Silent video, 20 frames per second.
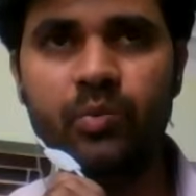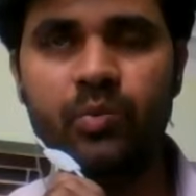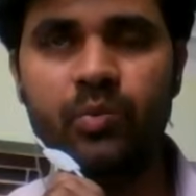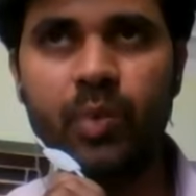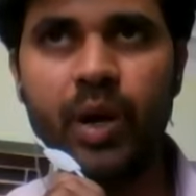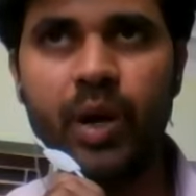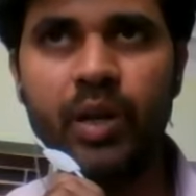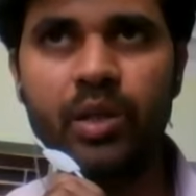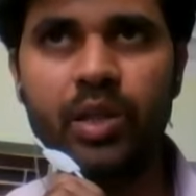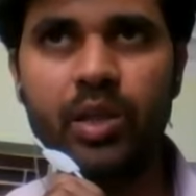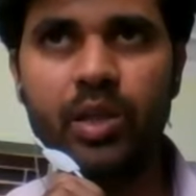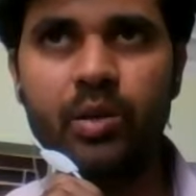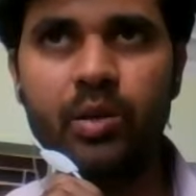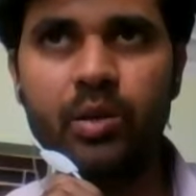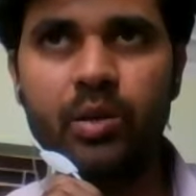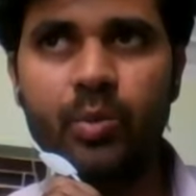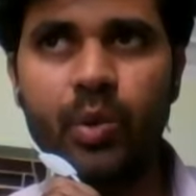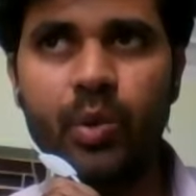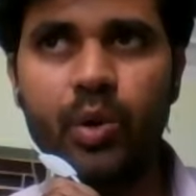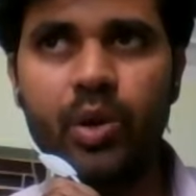by
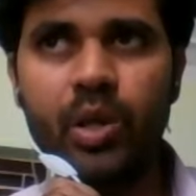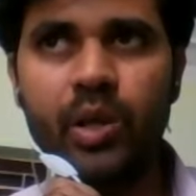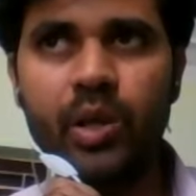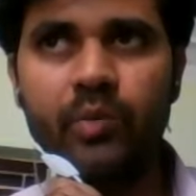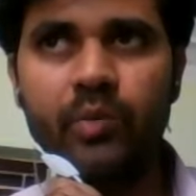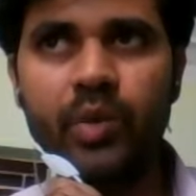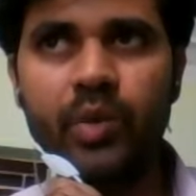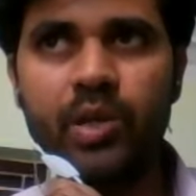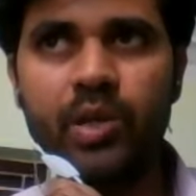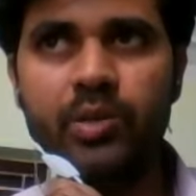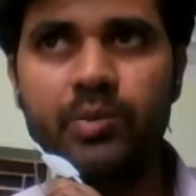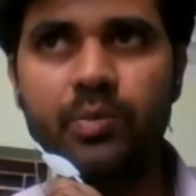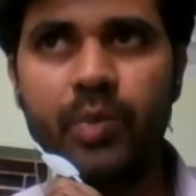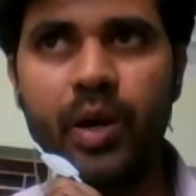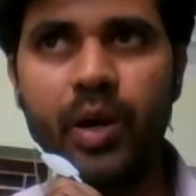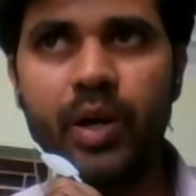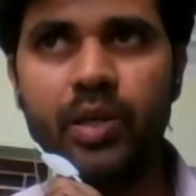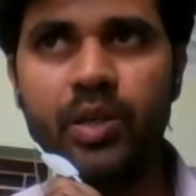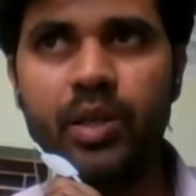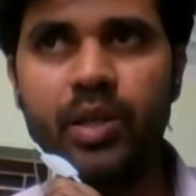their body language,
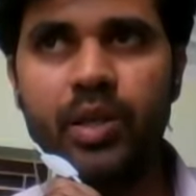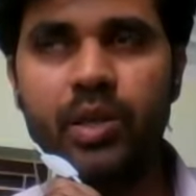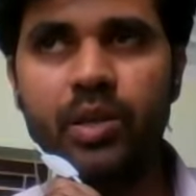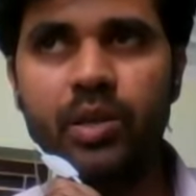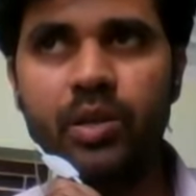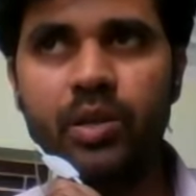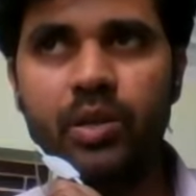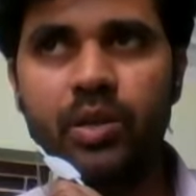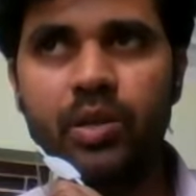by their